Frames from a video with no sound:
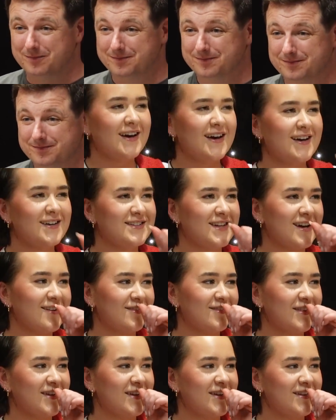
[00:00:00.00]
Yeah,
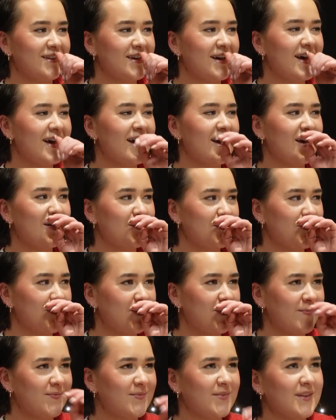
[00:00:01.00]
definitely.
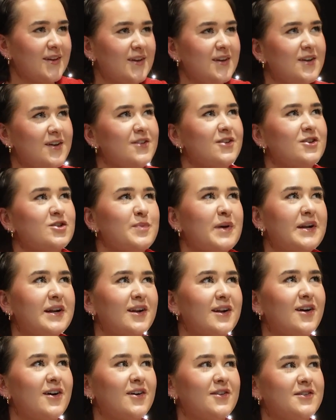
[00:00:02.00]
There's been a
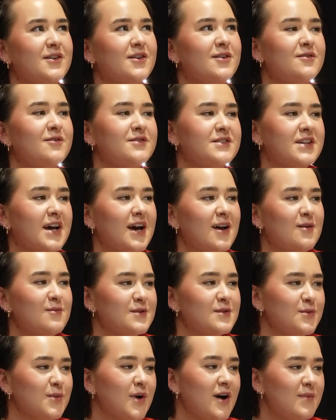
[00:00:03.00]
lot of
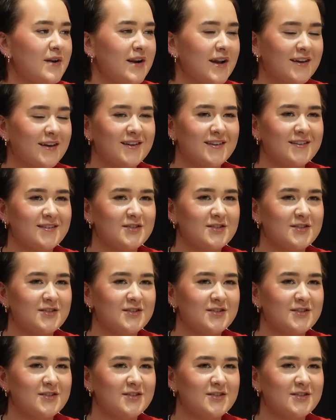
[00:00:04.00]
times where I've been like